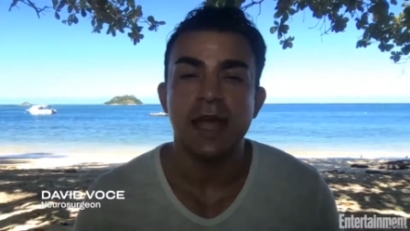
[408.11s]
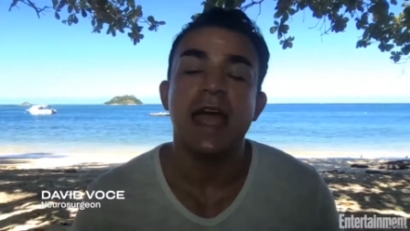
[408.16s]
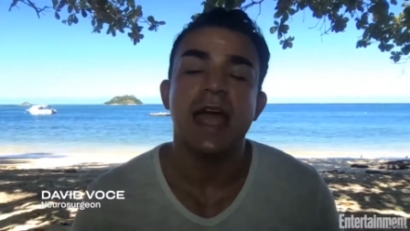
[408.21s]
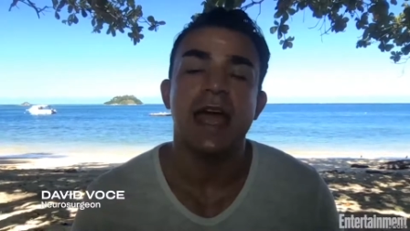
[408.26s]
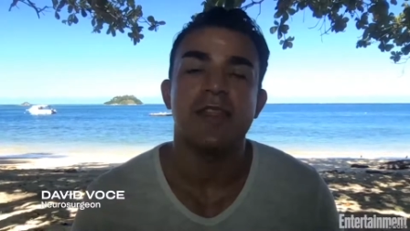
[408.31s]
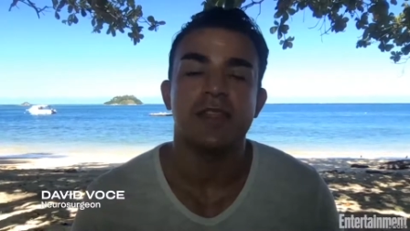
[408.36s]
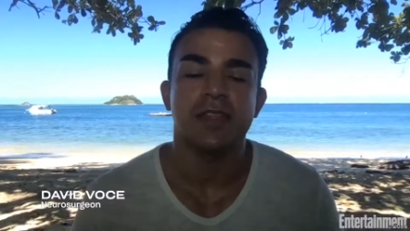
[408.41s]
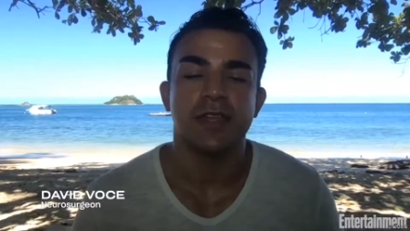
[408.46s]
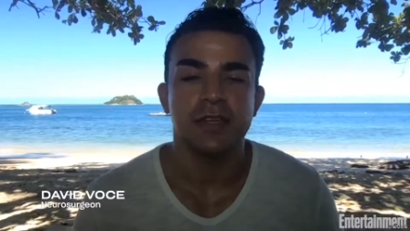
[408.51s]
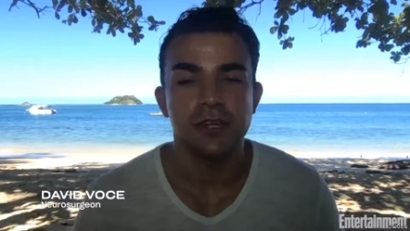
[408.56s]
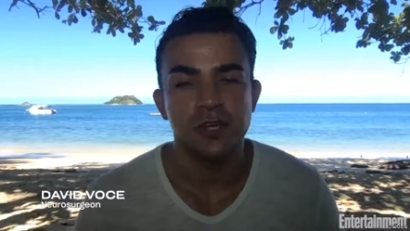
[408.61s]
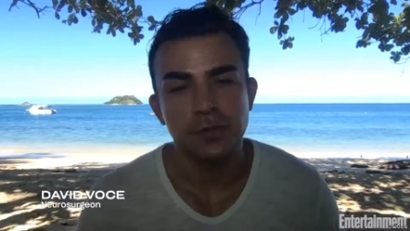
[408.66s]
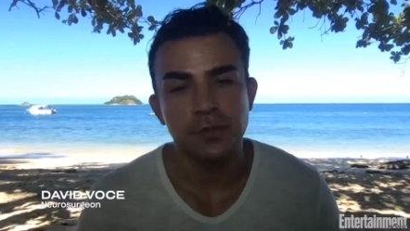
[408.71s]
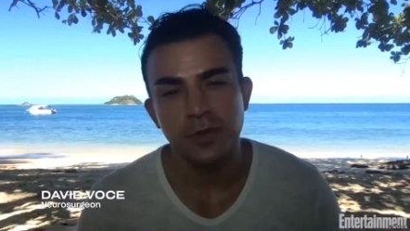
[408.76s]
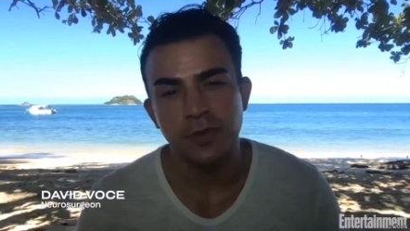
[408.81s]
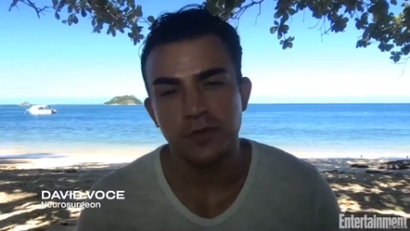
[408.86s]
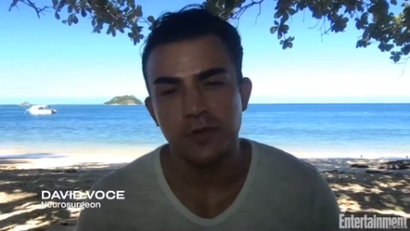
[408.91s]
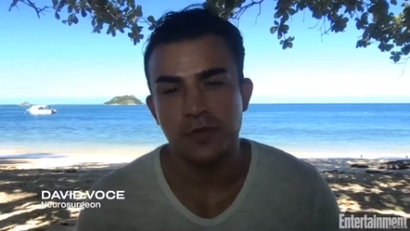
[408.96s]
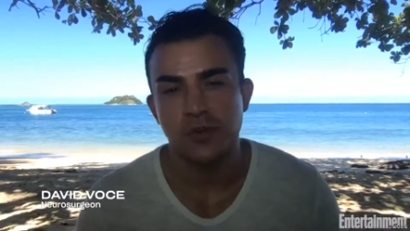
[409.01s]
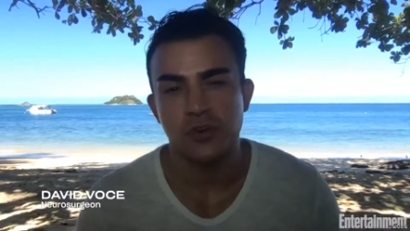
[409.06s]
and then you
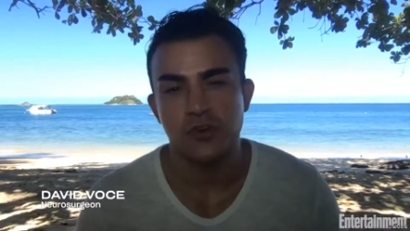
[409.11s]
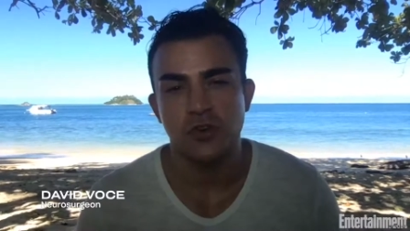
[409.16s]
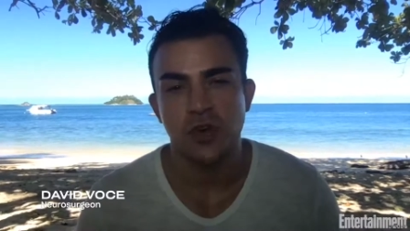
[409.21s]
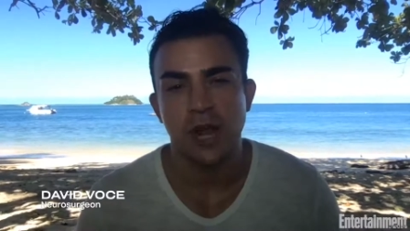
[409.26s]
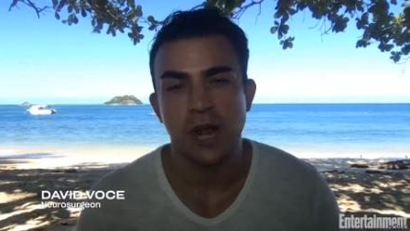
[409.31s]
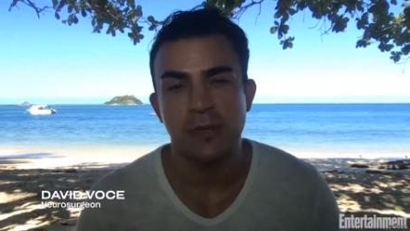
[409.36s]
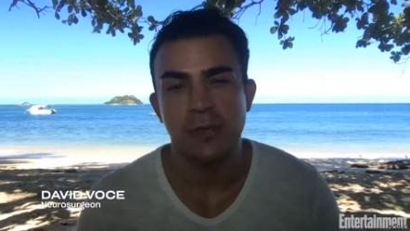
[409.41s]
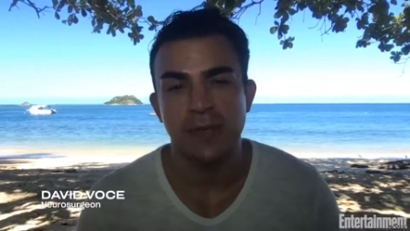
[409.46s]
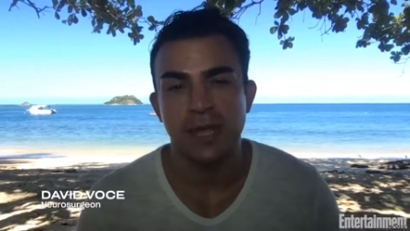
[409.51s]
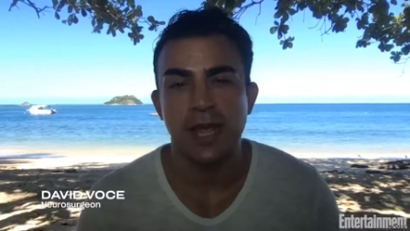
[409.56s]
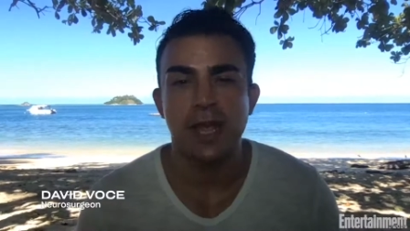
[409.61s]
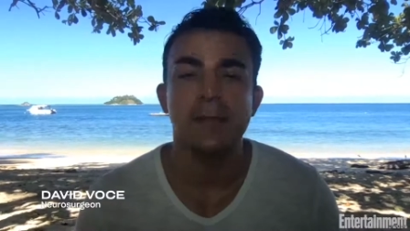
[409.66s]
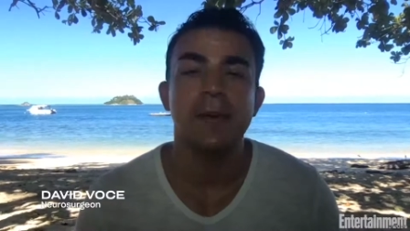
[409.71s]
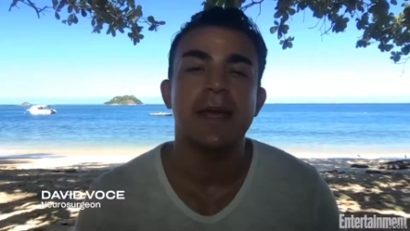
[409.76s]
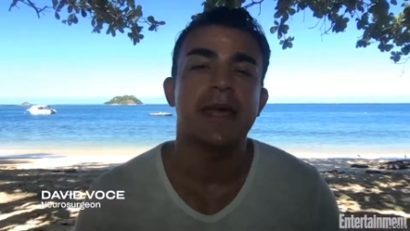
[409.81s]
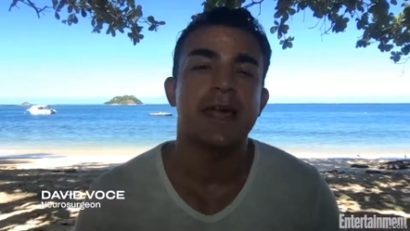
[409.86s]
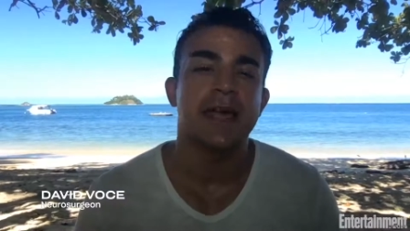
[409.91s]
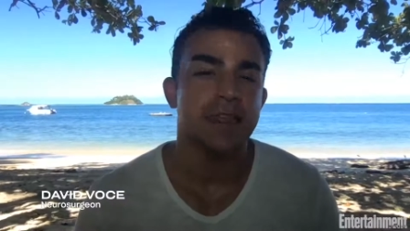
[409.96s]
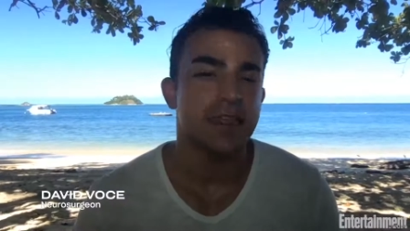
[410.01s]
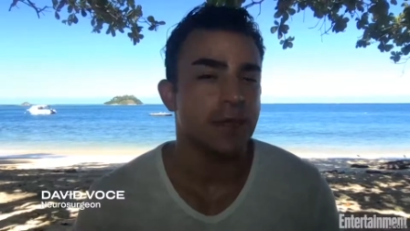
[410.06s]
move to a tribe game,
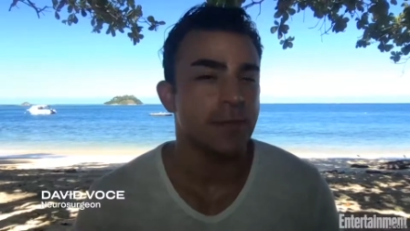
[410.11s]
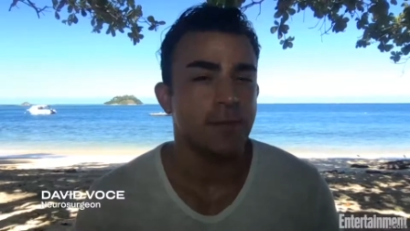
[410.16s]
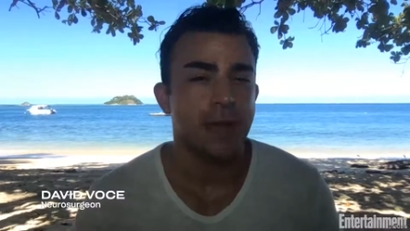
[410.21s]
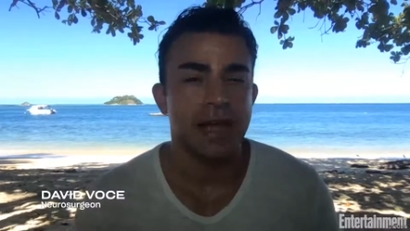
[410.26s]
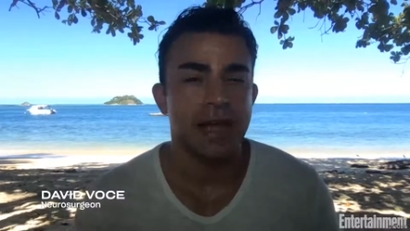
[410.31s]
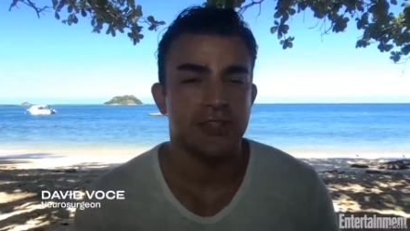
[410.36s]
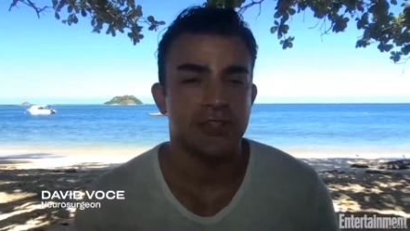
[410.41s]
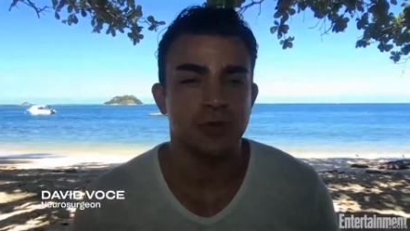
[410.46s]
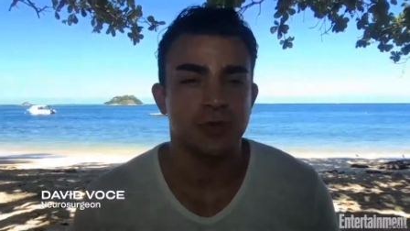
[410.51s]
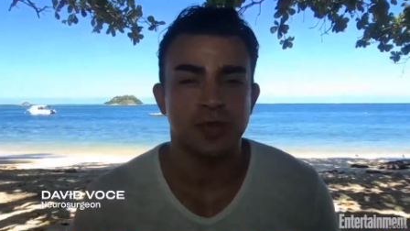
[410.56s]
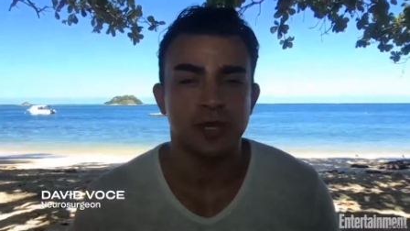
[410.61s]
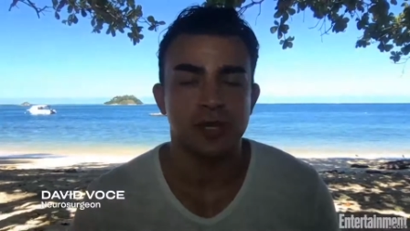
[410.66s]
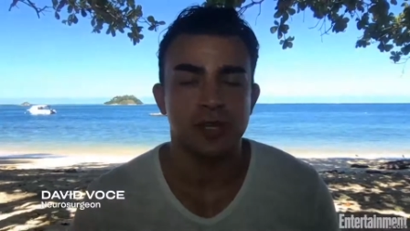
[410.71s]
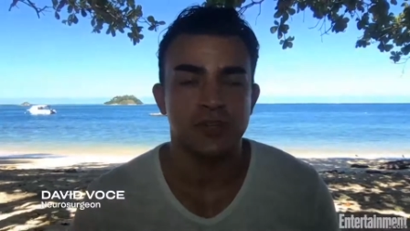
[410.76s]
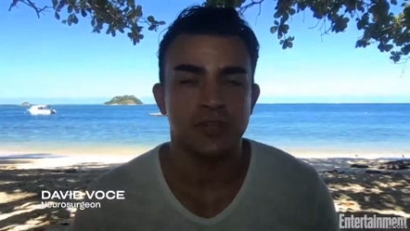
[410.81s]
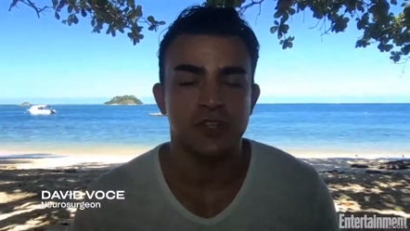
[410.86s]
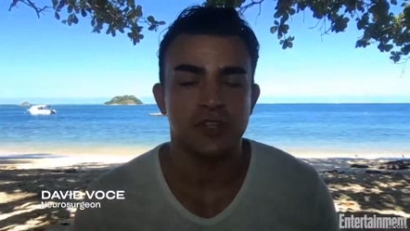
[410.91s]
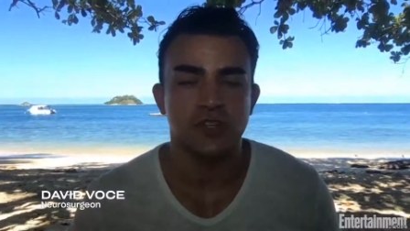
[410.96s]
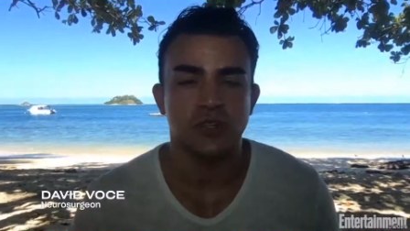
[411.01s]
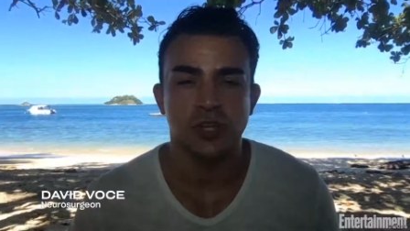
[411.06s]
and then back to an
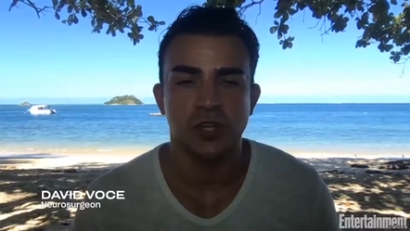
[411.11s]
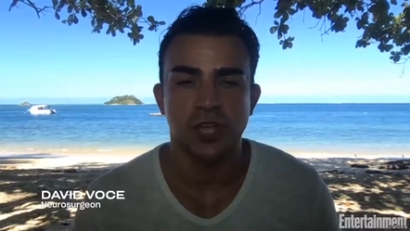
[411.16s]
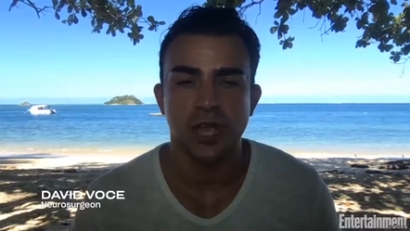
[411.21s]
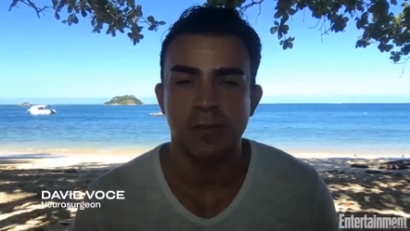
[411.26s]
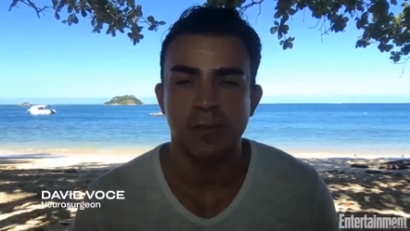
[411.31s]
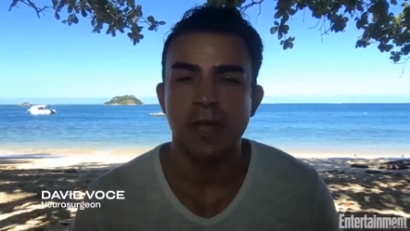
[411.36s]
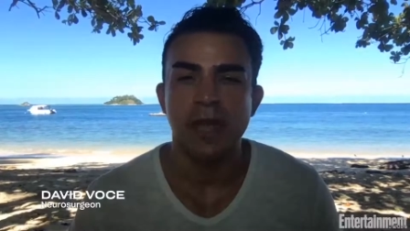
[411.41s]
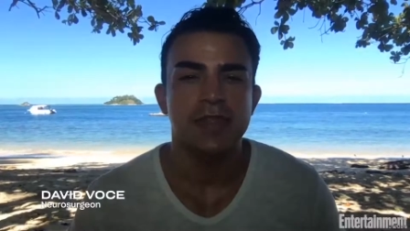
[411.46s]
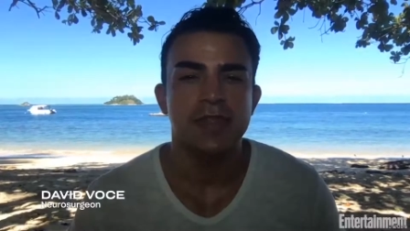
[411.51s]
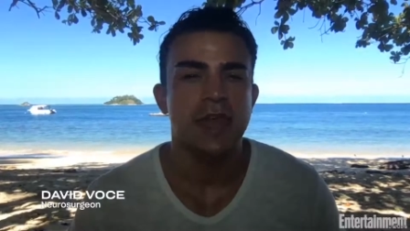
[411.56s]
individual game.